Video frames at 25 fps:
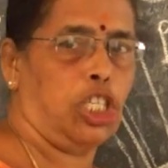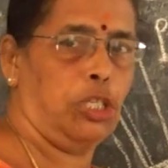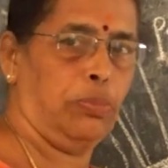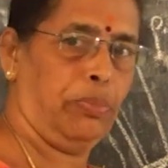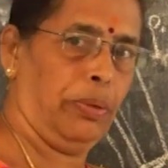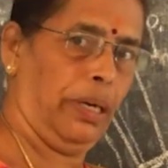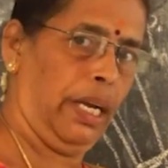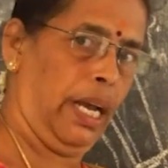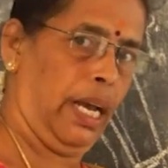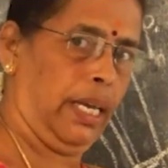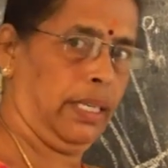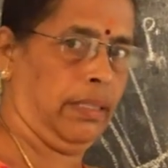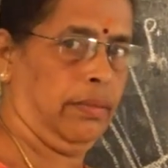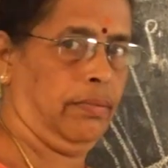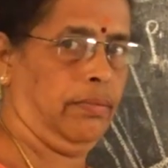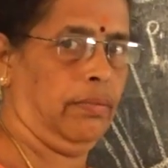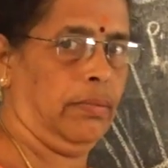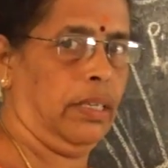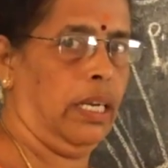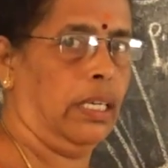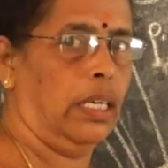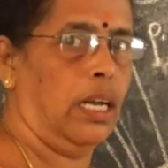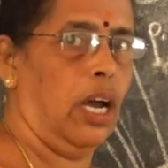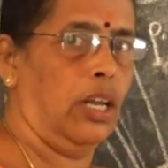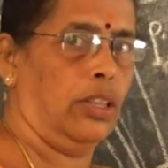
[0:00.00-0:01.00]
Pillar,
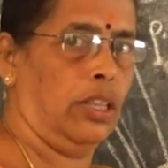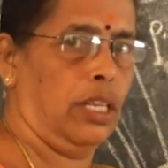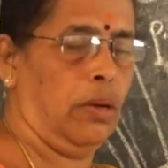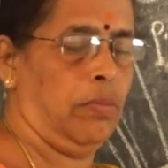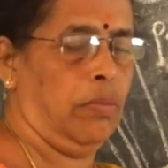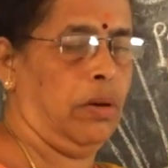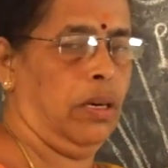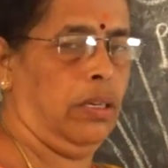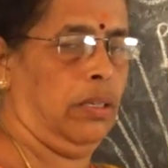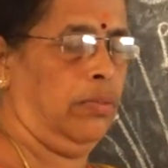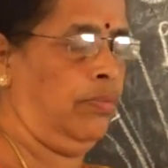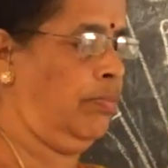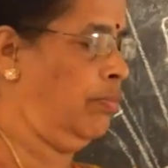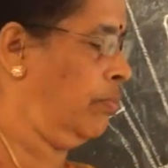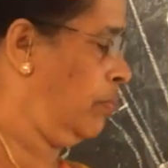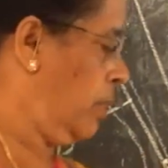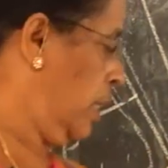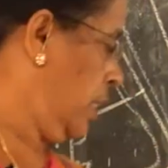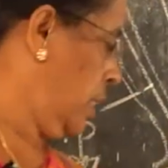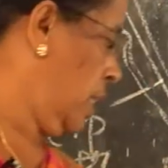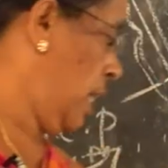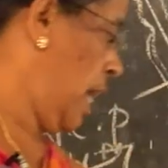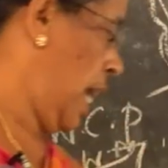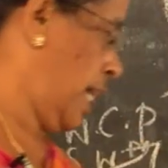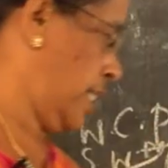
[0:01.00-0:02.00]
that Andaman.
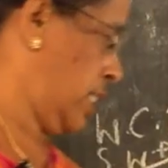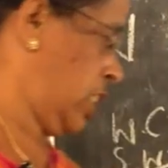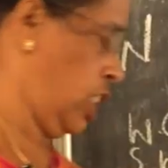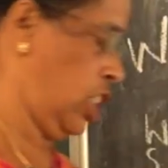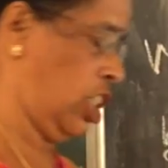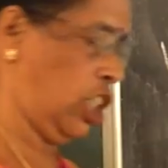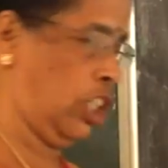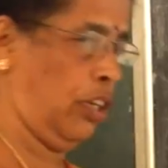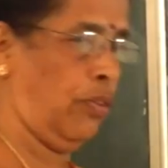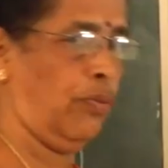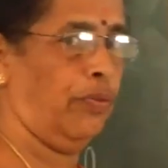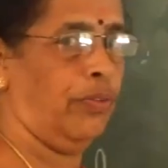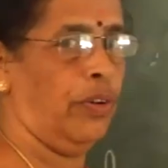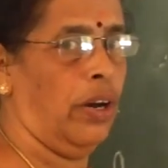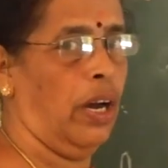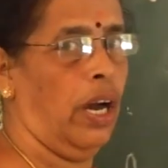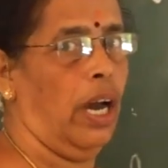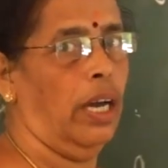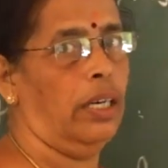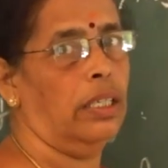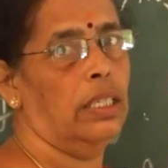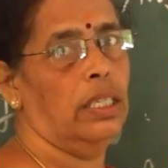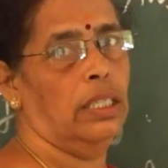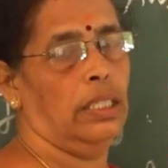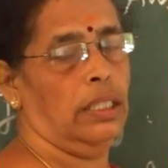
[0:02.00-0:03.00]
That Lakshadweep
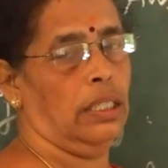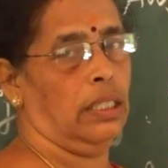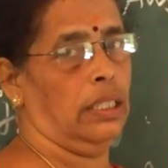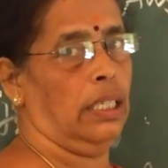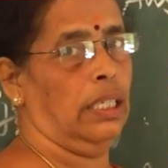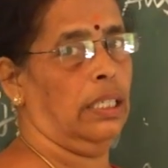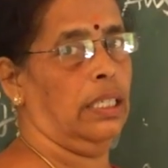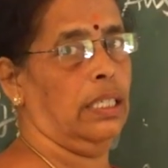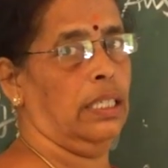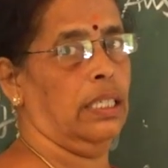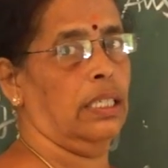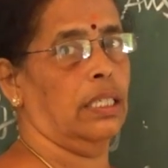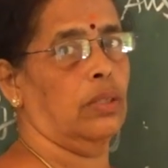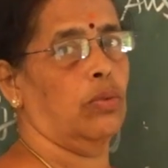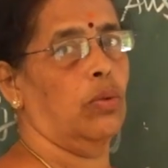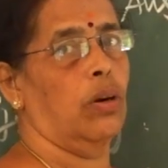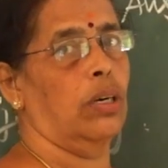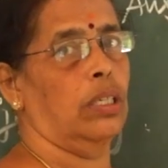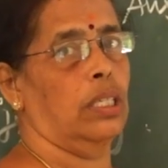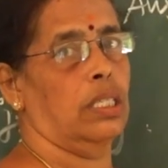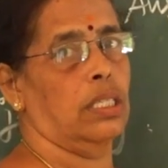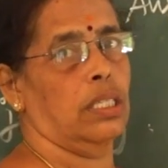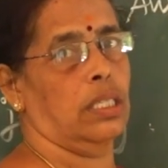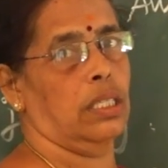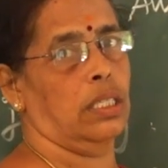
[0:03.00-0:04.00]
for that is
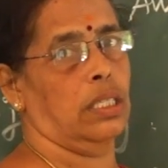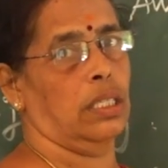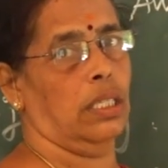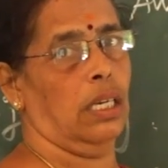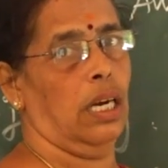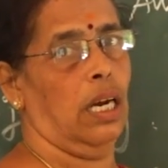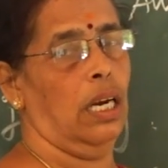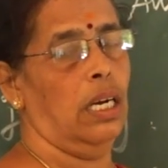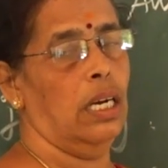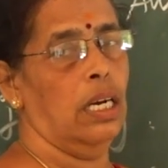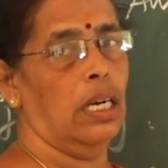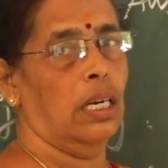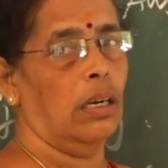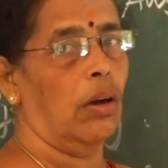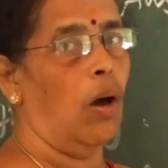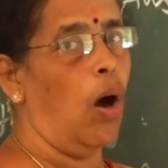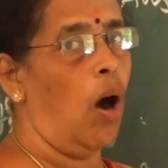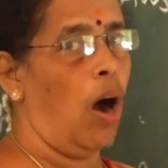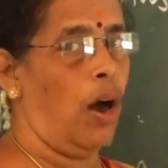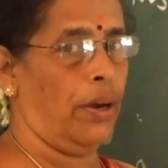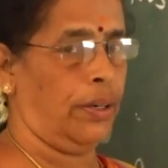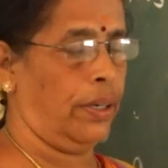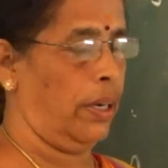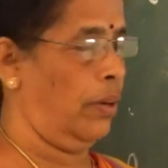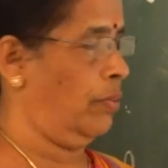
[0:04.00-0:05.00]
what is that
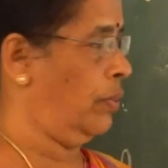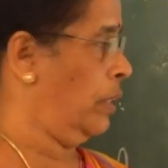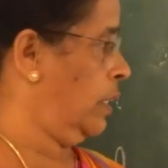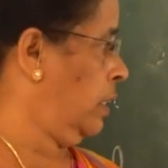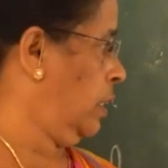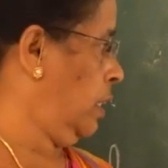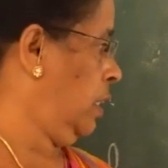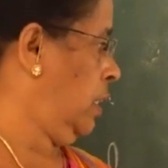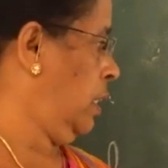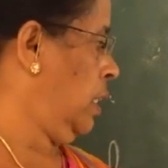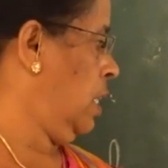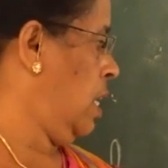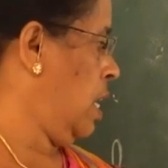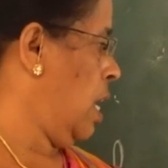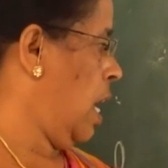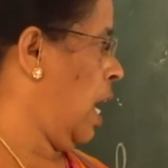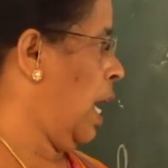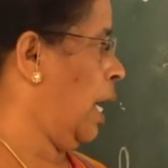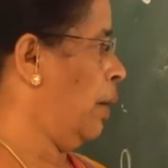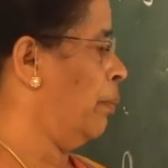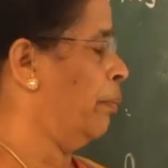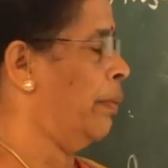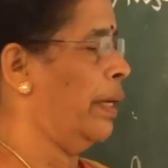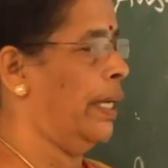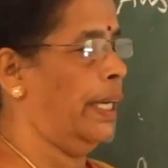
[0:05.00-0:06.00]
Karavati
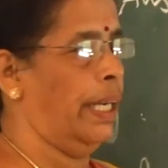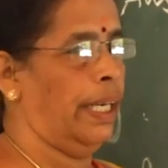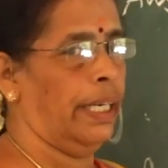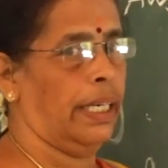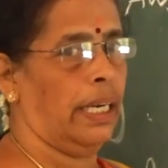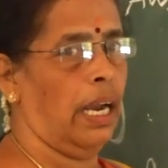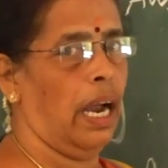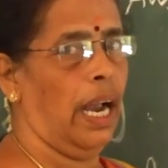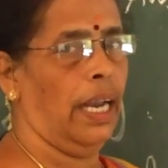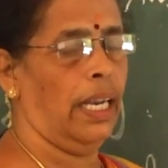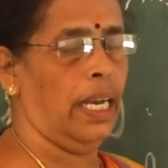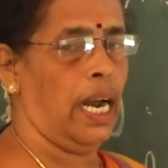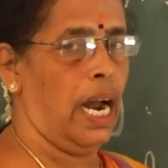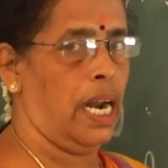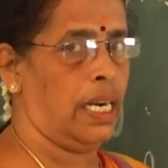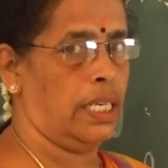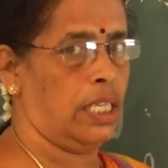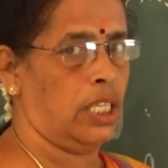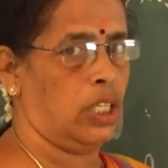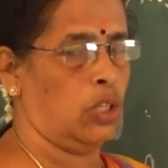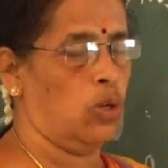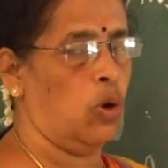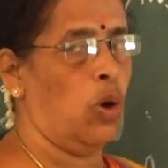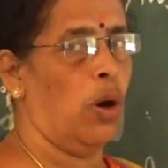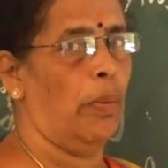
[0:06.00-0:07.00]
and Minikai
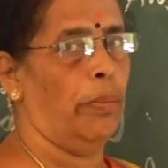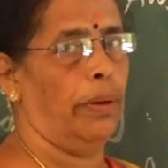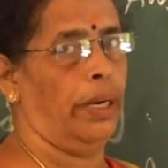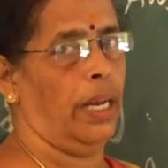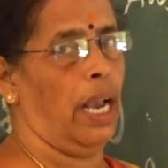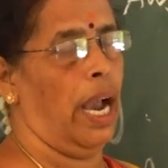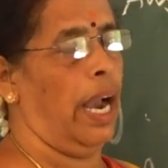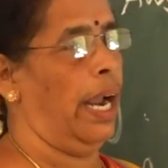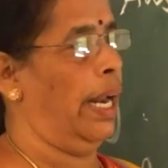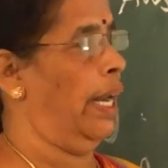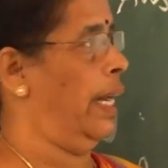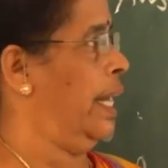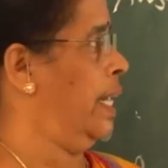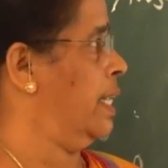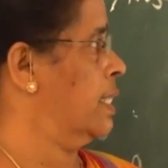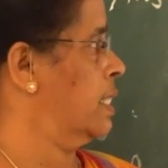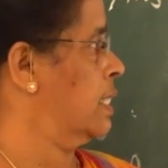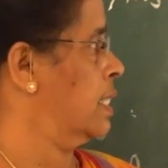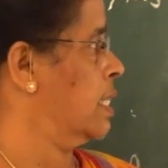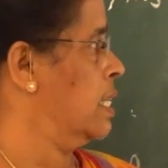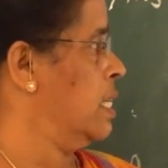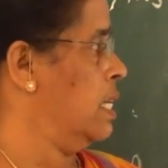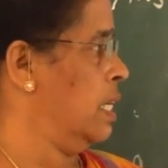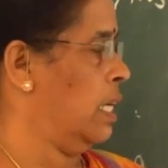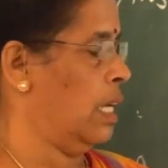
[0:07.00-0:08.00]
and so many
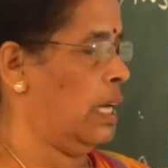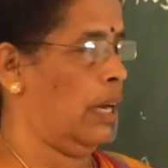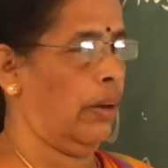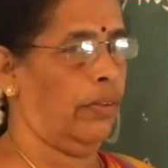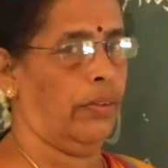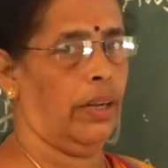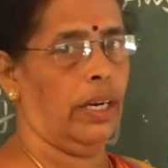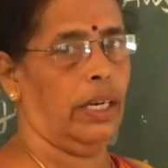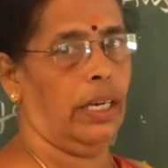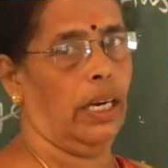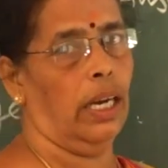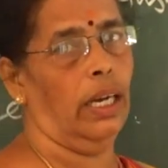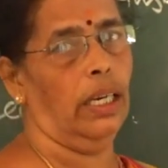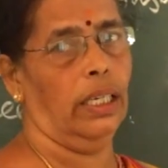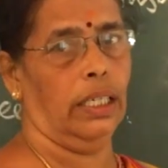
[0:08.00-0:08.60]
islands in that